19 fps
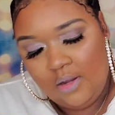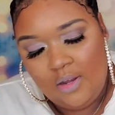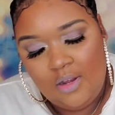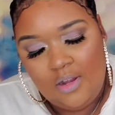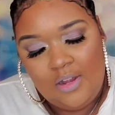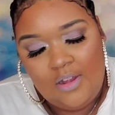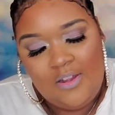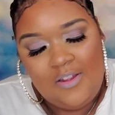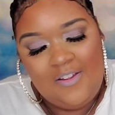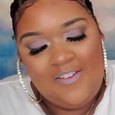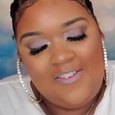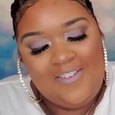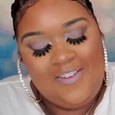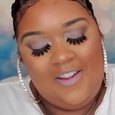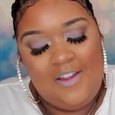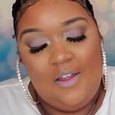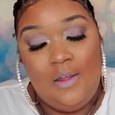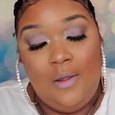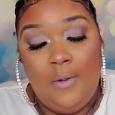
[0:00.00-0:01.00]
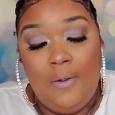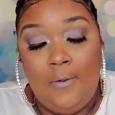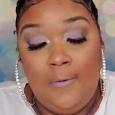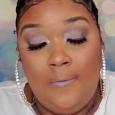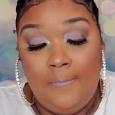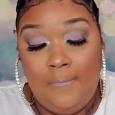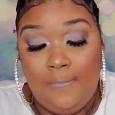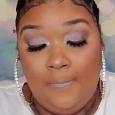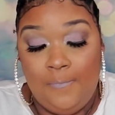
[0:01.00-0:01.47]

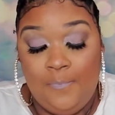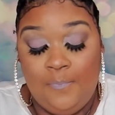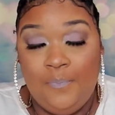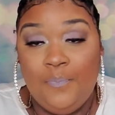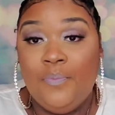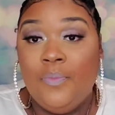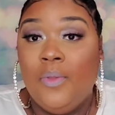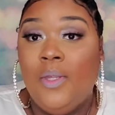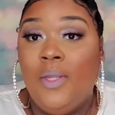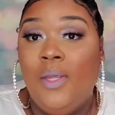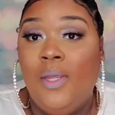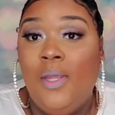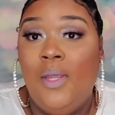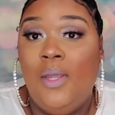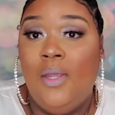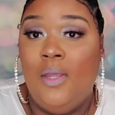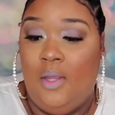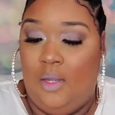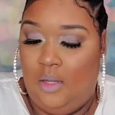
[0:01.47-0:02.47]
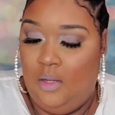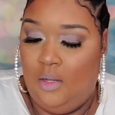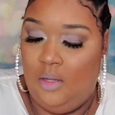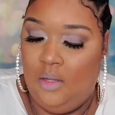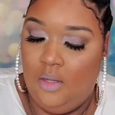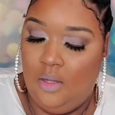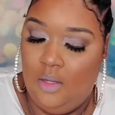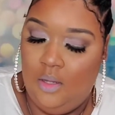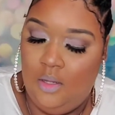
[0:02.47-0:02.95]

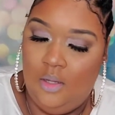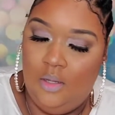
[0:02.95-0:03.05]
(no one is talking)